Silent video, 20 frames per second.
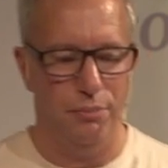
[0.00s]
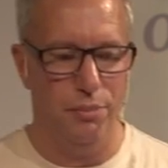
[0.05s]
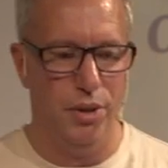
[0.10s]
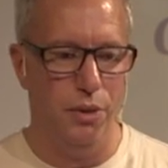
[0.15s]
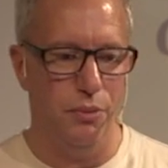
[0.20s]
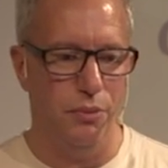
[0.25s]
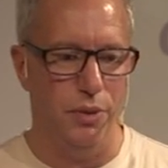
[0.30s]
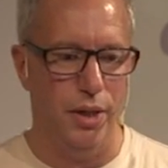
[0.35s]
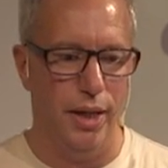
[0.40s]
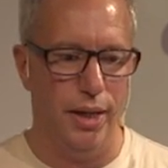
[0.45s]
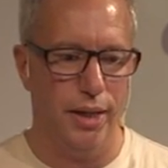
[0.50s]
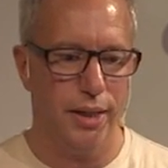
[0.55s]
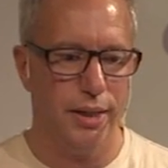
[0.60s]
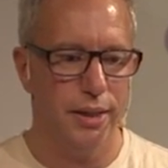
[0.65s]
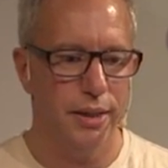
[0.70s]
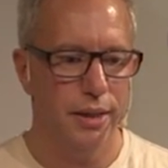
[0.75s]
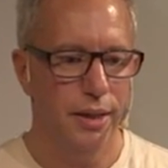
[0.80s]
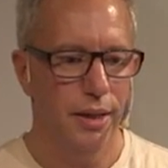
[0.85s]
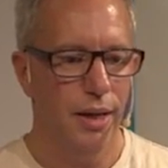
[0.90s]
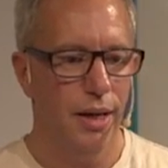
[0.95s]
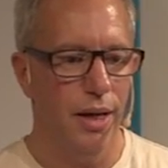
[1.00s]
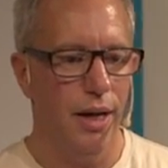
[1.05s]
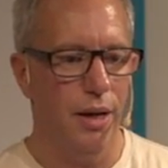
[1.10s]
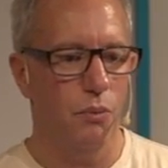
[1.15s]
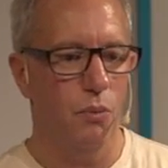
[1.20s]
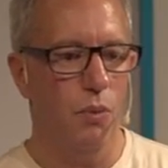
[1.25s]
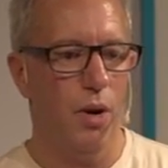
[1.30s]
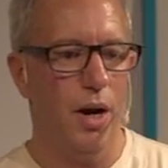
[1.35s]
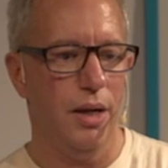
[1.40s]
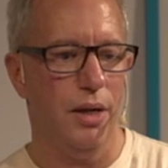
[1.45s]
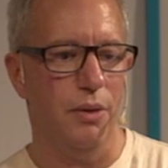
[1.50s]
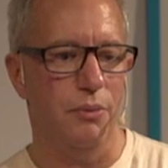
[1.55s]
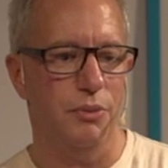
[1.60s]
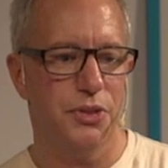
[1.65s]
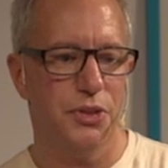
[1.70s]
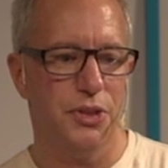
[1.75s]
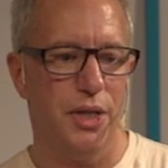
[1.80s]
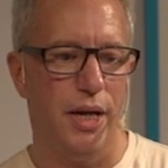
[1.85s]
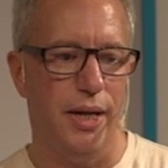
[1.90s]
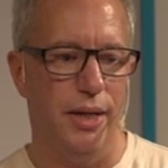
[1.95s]
Munich, and while it was
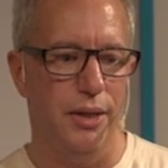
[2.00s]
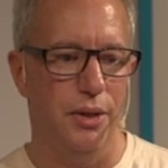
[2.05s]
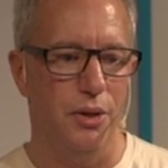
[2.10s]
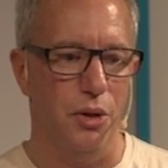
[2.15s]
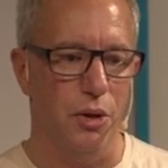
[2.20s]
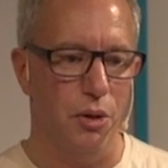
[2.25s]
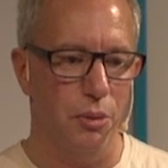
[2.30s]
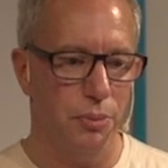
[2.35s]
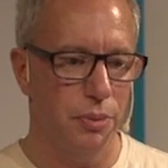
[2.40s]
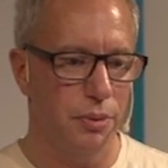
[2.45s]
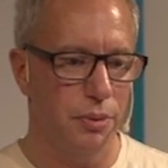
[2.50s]
setting up,